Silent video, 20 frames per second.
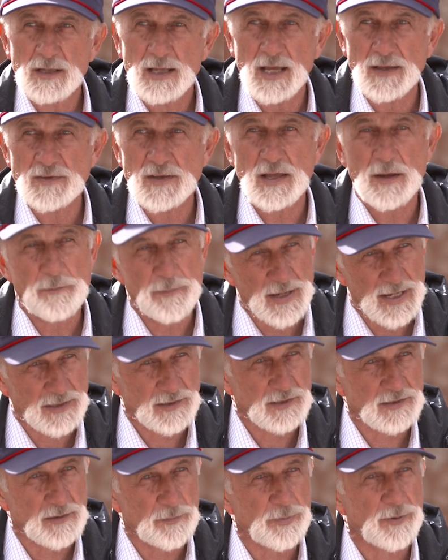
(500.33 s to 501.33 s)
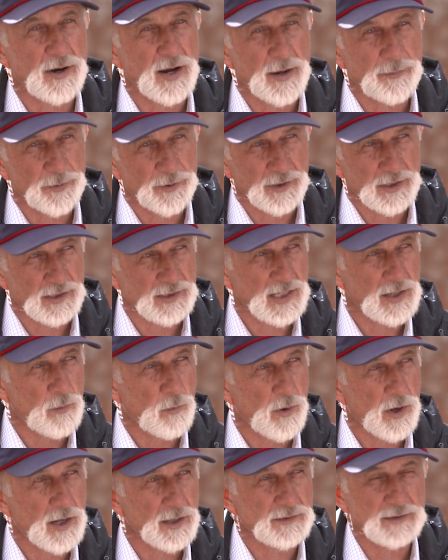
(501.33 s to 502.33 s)
and they abandoned the property, and they
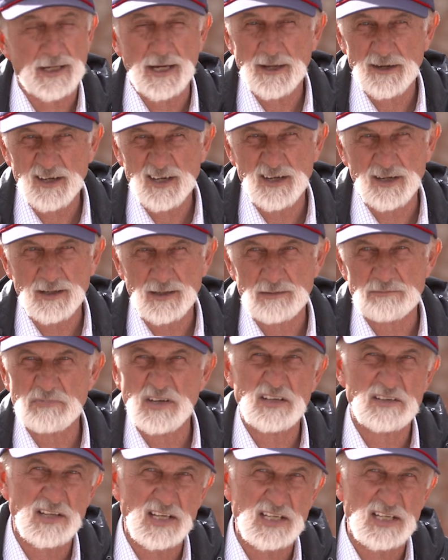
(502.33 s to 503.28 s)
walked out of here about